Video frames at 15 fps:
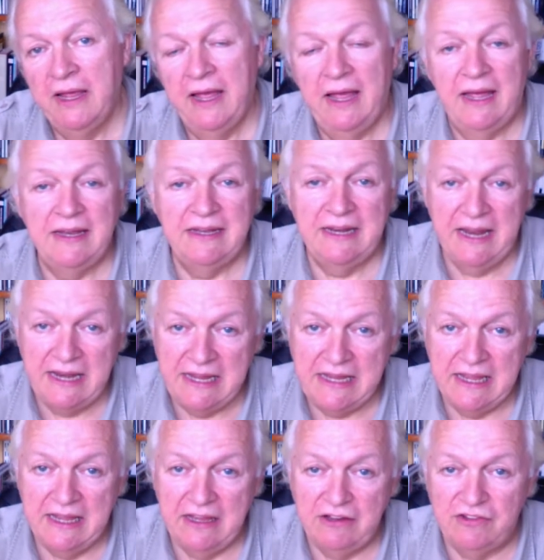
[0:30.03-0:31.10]
And in any
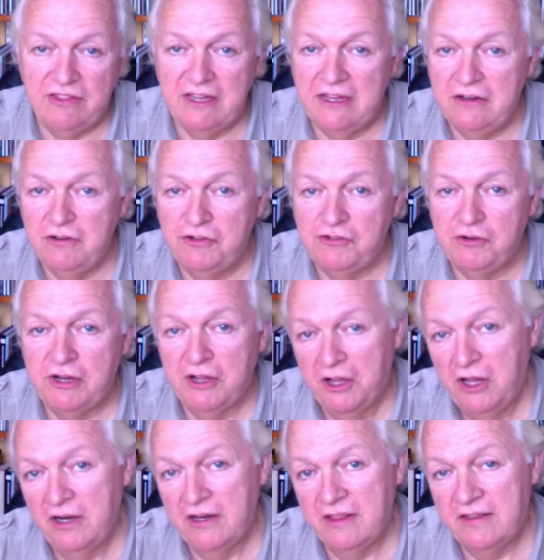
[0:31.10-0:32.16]
case, the industry
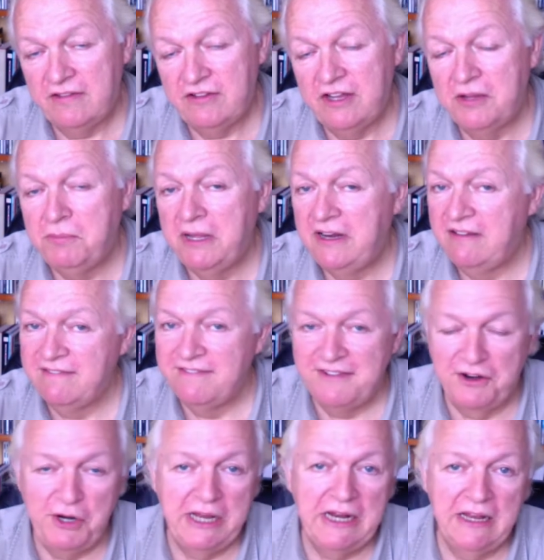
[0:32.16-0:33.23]
earlier this year made it
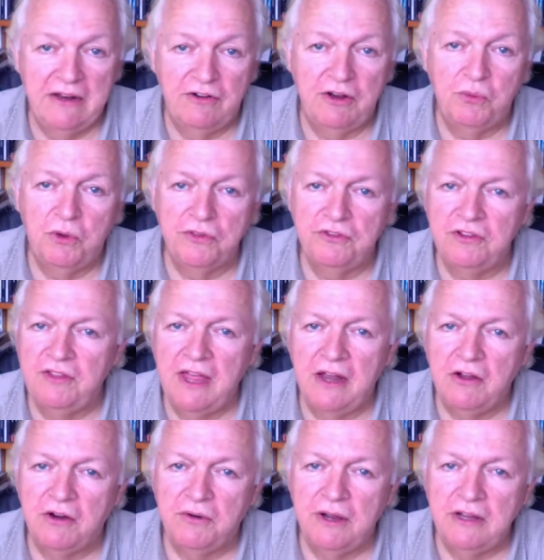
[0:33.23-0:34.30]
very clear it wanted the
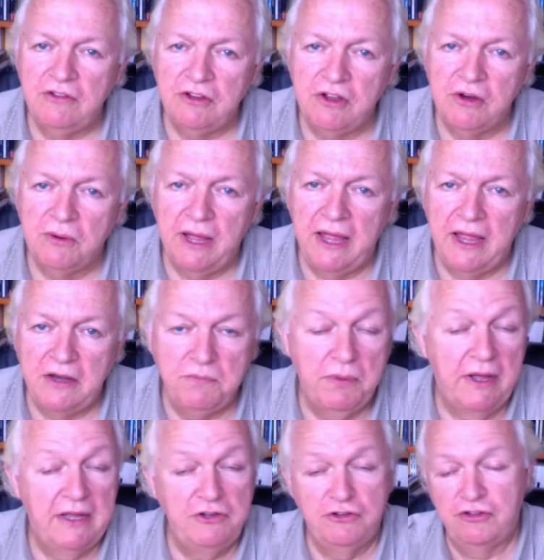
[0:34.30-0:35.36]
NRA to go ahead
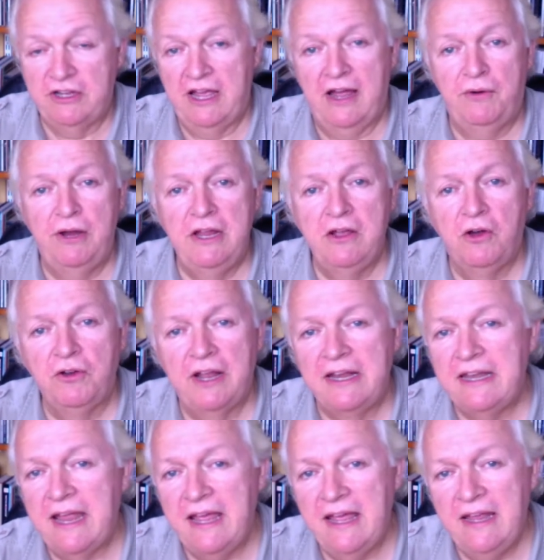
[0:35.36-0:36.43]
by just carrying on and
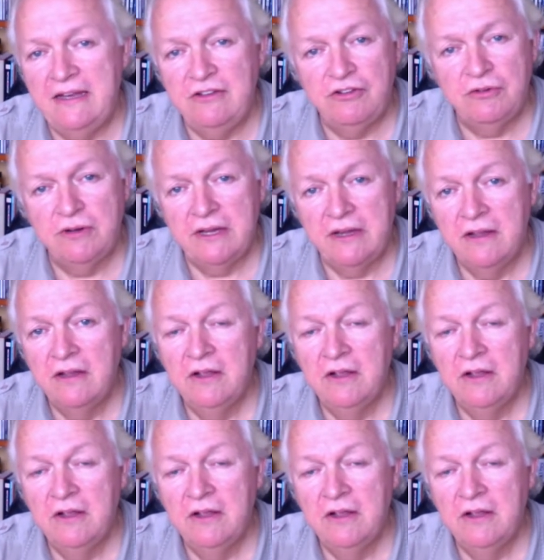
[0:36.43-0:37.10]
entering,